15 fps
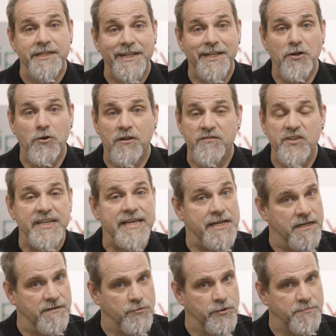solving
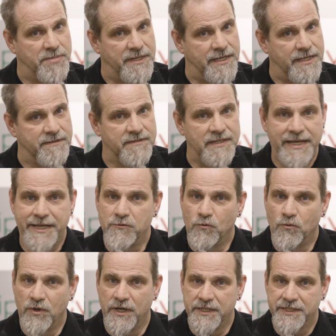every path at
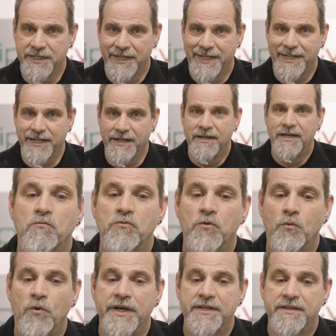once. The
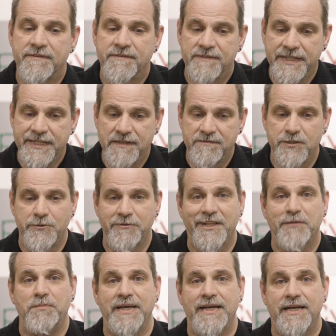way to think of
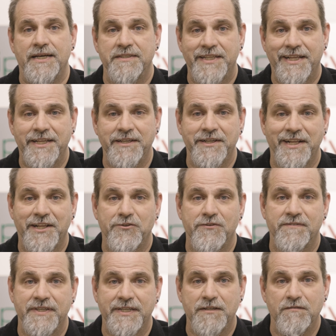those paths is to
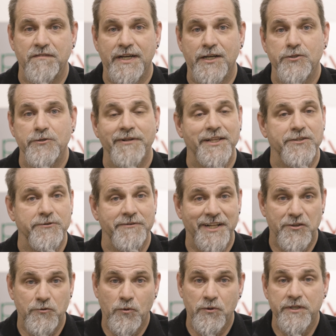think of values that are
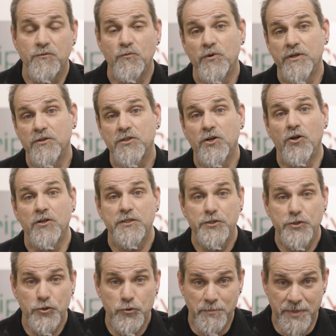stored in what are called
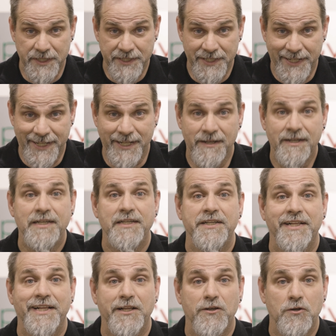qubits.
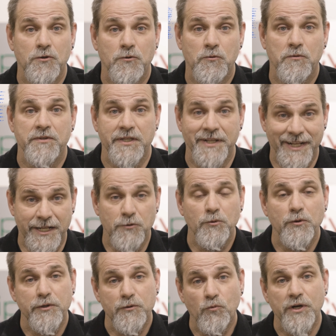So the
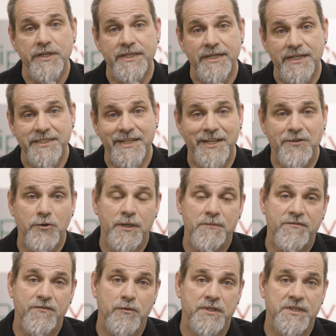0 and 1 that I
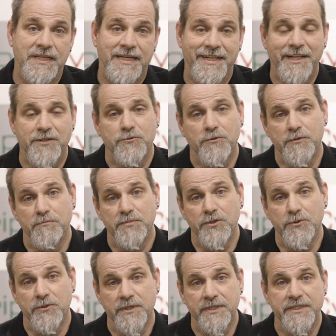described for classical
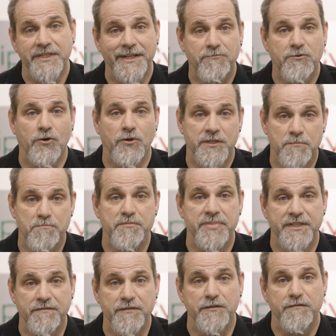computing is called a
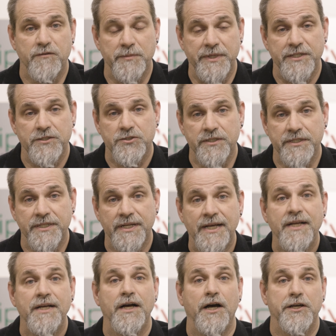bit of information.
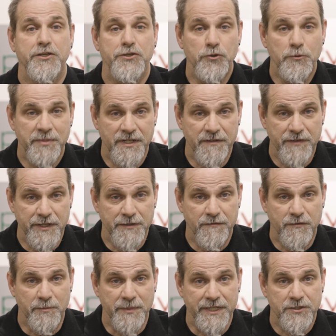A qubit of
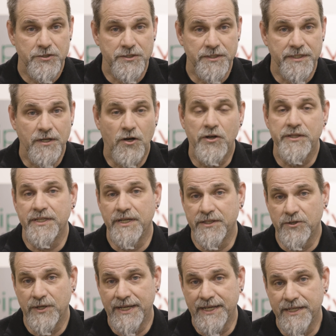information, on the
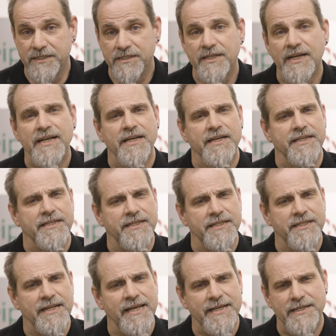other hand,
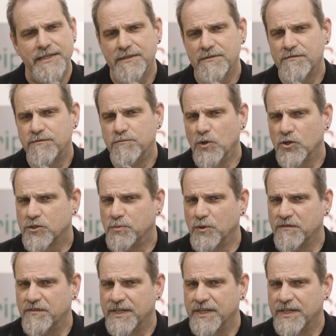can have multiple